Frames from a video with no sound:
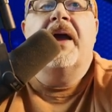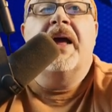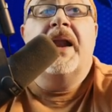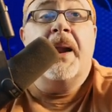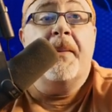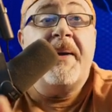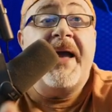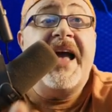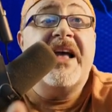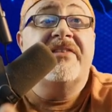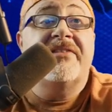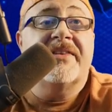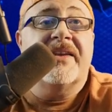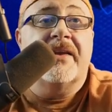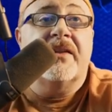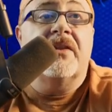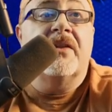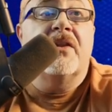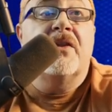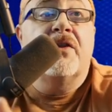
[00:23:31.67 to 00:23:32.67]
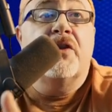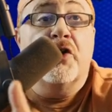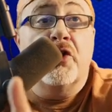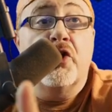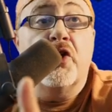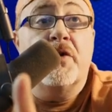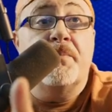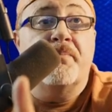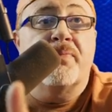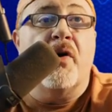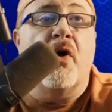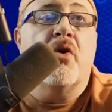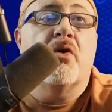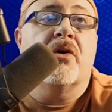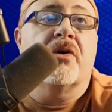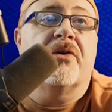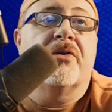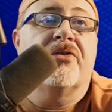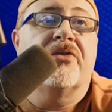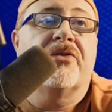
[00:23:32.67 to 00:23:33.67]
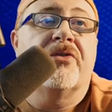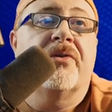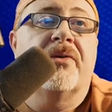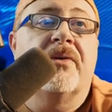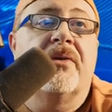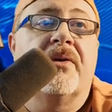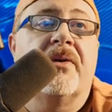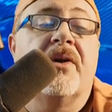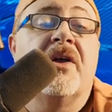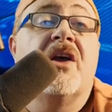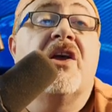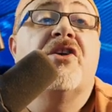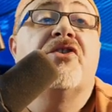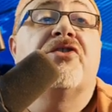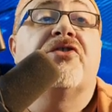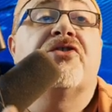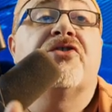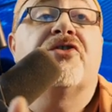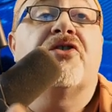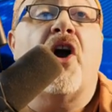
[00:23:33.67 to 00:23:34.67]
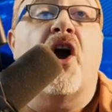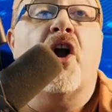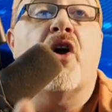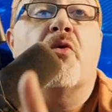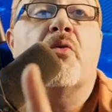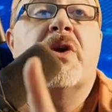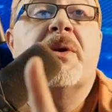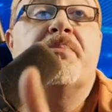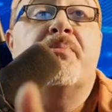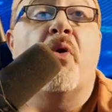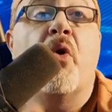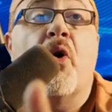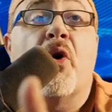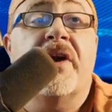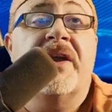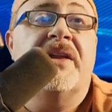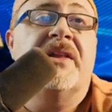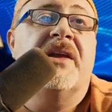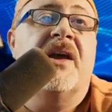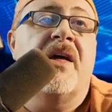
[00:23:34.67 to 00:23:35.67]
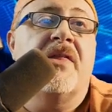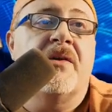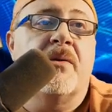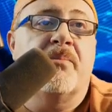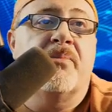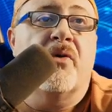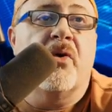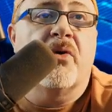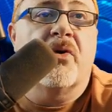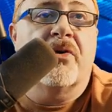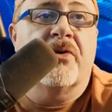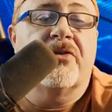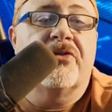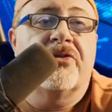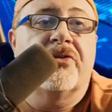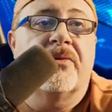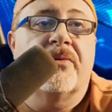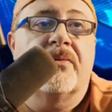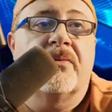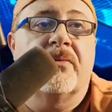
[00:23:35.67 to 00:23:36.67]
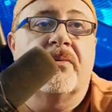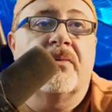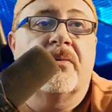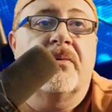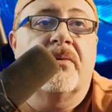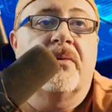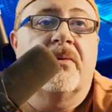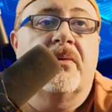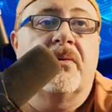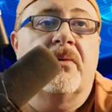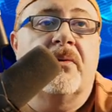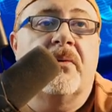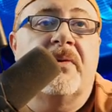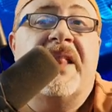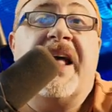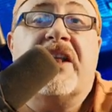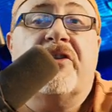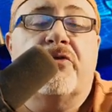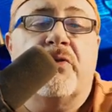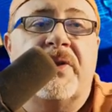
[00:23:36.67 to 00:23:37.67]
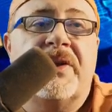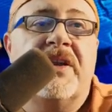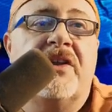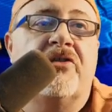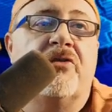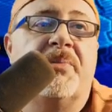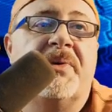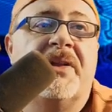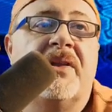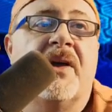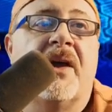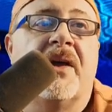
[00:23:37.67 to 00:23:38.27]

And I'm asking the good brokers, start reporting the other brokers. That's what needs to be